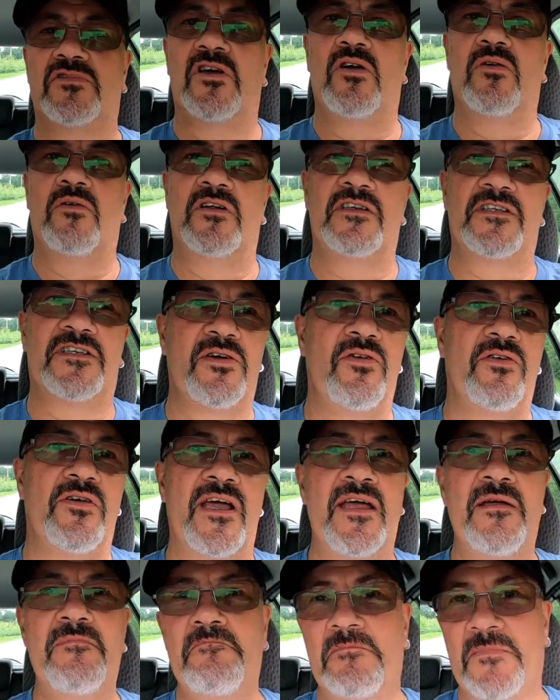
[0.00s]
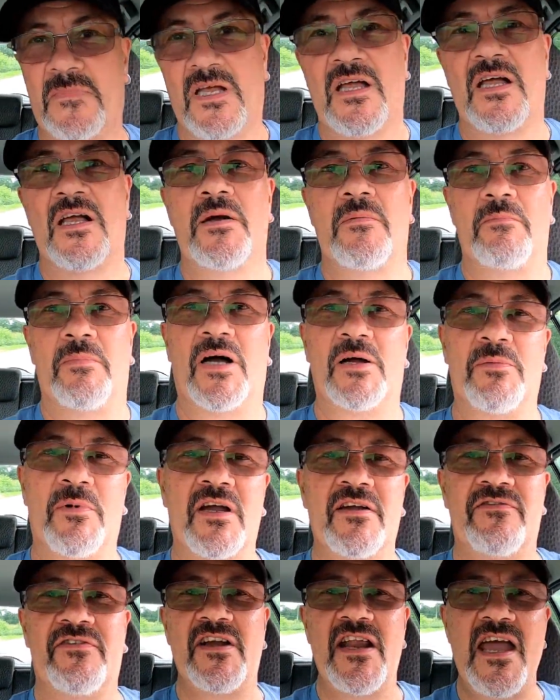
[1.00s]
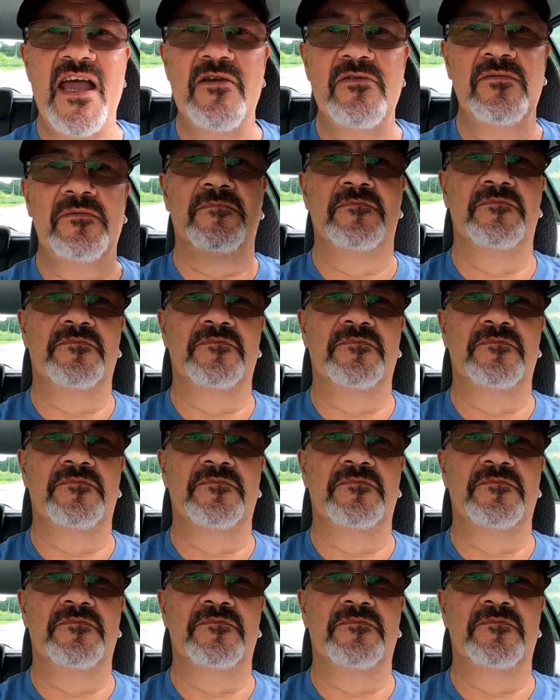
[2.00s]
So until then, bye bye for now.